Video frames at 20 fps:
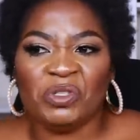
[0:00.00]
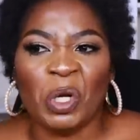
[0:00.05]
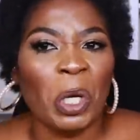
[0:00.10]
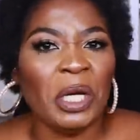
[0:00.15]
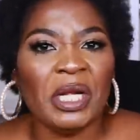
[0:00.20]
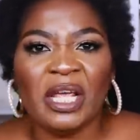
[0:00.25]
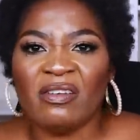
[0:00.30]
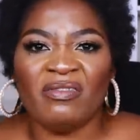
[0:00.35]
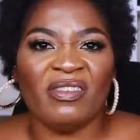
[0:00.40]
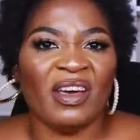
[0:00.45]

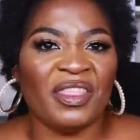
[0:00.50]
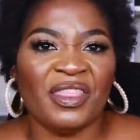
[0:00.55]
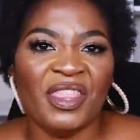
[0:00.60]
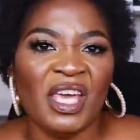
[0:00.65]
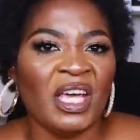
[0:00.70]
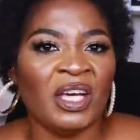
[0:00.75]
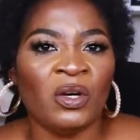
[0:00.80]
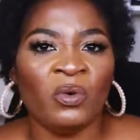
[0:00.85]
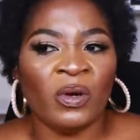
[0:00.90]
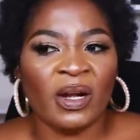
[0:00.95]
don't ever
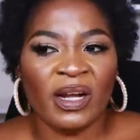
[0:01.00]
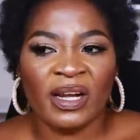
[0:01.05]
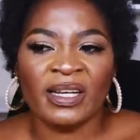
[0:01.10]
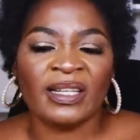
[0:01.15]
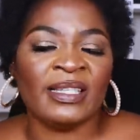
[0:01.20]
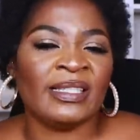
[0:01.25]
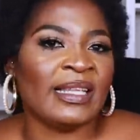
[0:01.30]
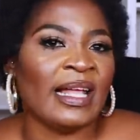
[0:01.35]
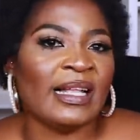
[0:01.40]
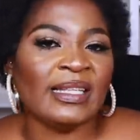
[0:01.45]
think
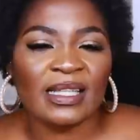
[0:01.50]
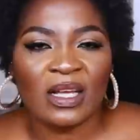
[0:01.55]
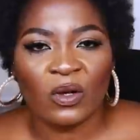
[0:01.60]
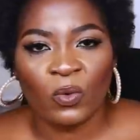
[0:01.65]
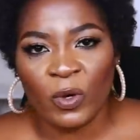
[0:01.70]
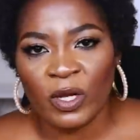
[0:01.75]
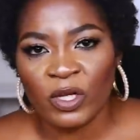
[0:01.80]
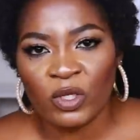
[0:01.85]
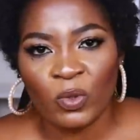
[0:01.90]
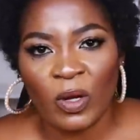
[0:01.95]
results are
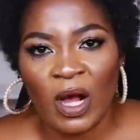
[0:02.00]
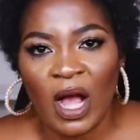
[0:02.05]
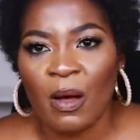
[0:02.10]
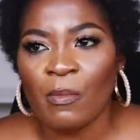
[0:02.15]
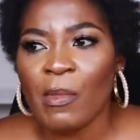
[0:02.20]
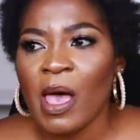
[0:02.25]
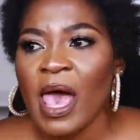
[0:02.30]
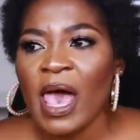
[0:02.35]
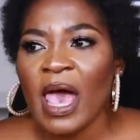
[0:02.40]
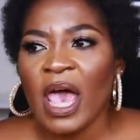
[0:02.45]
going to
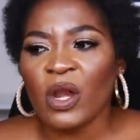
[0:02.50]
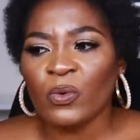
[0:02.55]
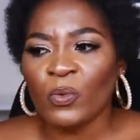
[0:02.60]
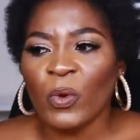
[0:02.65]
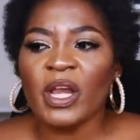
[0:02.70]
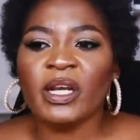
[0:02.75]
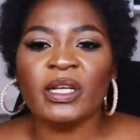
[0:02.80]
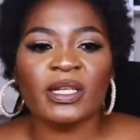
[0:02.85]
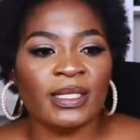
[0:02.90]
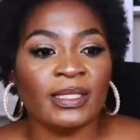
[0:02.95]
come. And
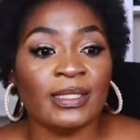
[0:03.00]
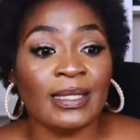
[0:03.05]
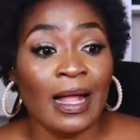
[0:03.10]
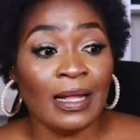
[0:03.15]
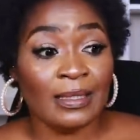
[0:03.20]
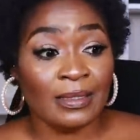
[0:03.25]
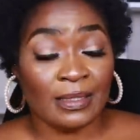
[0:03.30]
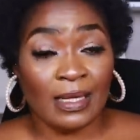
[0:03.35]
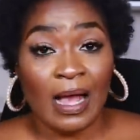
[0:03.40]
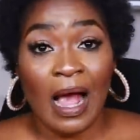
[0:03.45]
when
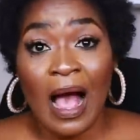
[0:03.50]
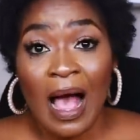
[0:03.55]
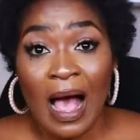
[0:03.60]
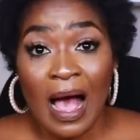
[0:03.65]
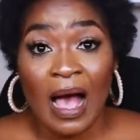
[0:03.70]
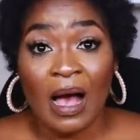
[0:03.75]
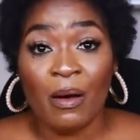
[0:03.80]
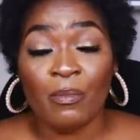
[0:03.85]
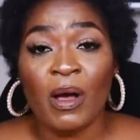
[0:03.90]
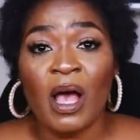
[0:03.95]
results
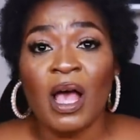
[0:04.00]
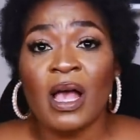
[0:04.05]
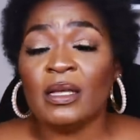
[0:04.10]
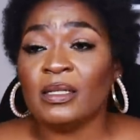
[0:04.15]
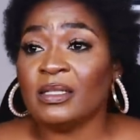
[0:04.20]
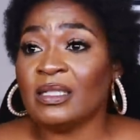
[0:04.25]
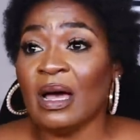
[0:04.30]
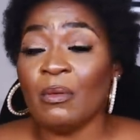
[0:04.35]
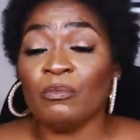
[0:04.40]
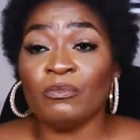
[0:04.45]
come,
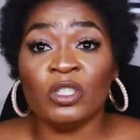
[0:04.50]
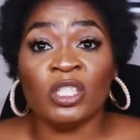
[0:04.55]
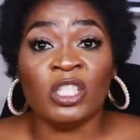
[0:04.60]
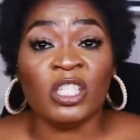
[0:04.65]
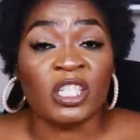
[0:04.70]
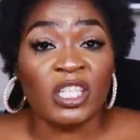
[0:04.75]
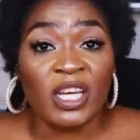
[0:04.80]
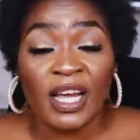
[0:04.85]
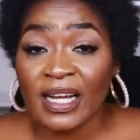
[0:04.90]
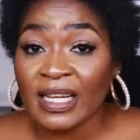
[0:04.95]
some
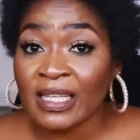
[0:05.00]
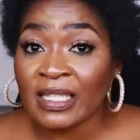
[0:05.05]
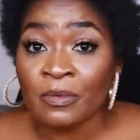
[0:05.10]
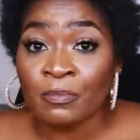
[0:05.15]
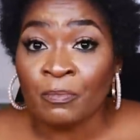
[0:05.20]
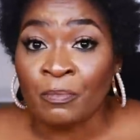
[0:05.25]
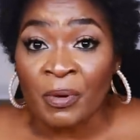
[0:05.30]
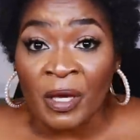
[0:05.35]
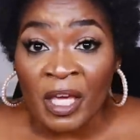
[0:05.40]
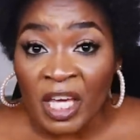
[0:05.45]

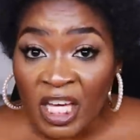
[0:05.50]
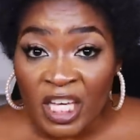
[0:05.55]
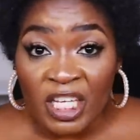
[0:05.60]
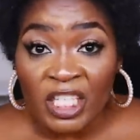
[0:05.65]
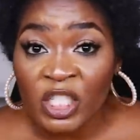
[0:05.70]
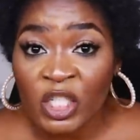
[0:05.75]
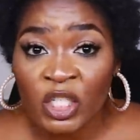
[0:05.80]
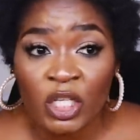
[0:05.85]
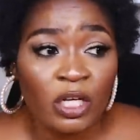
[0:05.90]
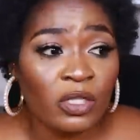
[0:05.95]
jealous
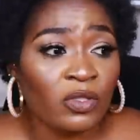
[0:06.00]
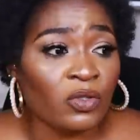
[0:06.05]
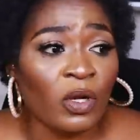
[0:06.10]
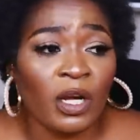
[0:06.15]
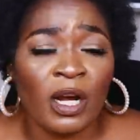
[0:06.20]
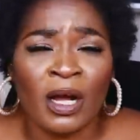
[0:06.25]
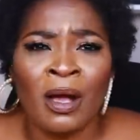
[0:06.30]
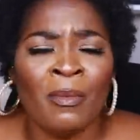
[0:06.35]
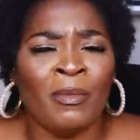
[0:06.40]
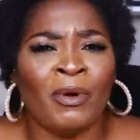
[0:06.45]
bitch is
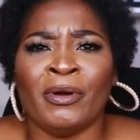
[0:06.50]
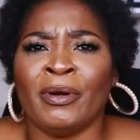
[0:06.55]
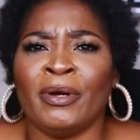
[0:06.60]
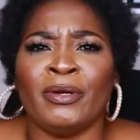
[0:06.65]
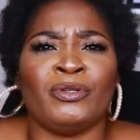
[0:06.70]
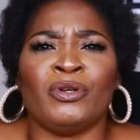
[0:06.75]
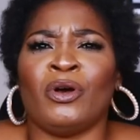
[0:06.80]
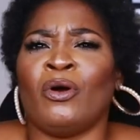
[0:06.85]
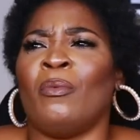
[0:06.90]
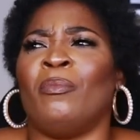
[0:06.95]
gonna come out
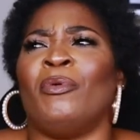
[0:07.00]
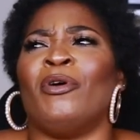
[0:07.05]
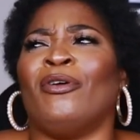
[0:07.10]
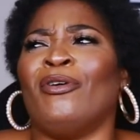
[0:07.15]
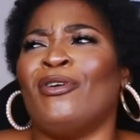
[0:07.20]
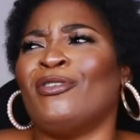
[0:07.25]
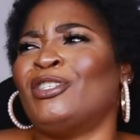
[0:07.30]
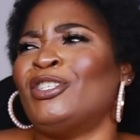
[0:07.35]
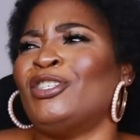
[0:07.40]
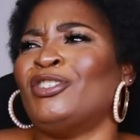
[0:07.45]
and talk
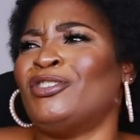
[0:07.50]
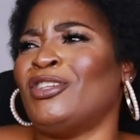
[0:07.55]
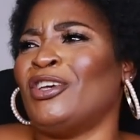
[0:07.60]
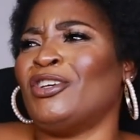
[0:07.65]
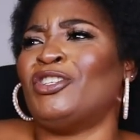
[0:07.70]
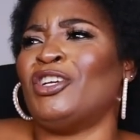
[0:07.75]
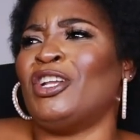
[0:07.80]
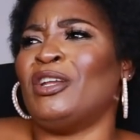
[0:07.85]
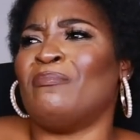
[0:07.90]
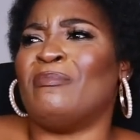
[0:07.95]
about, oh, she's
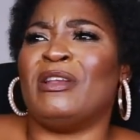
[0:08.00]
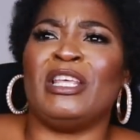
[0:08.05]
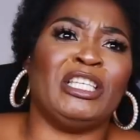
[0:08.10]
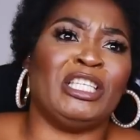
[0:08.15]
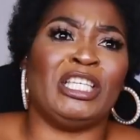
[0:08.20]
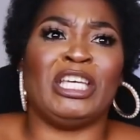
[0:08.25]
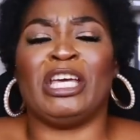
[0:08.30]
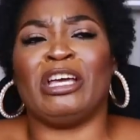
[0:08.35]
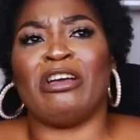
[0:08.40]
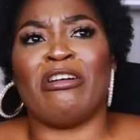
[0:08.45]
actually
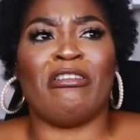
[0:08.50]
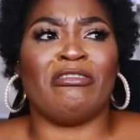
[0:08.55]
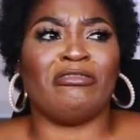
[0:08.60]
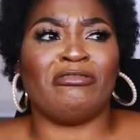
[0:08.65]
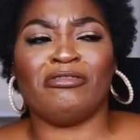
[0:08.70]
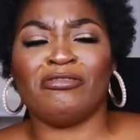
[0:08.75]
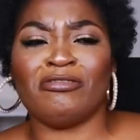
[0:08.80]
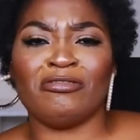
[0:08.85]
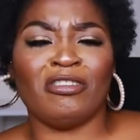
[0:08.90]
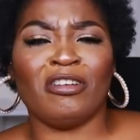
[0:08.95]
bleaching.
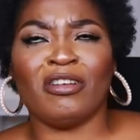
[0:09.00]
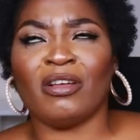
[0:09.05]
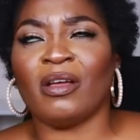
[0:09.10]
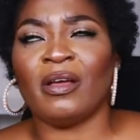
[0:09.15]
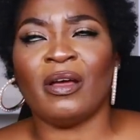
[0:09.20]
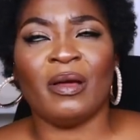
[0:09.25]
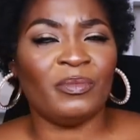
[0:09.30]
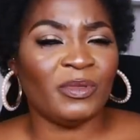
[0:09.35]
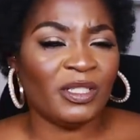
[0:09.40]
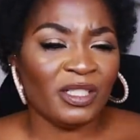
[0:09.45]

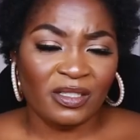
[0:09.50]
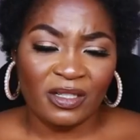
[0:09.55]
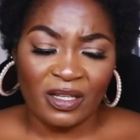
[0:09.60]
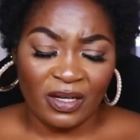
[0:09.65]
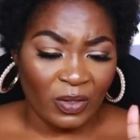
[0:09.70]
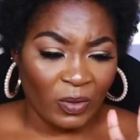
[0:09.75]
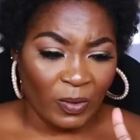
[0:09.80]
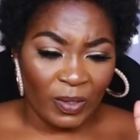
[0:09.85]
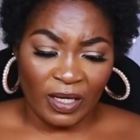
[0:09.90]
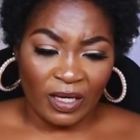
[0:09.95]
I'm just
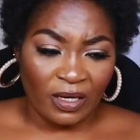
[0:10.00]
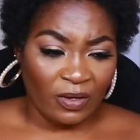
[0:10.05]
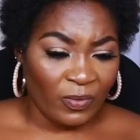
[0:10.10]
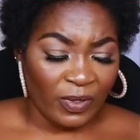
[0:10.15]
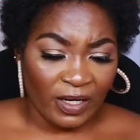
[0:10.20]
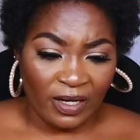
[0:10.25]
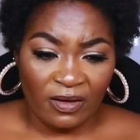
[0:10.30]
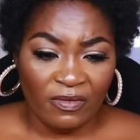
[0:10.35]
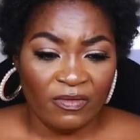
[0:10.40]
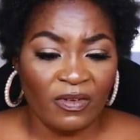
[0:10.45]
like, okay,
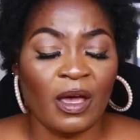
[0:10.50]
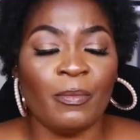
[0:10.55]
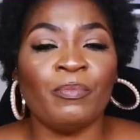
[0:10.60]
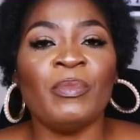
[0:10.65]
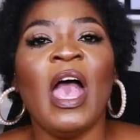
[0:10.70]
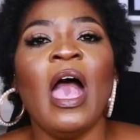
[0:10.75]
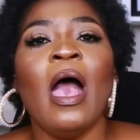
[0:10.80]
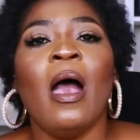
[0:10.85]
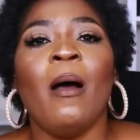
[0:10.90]
whatever.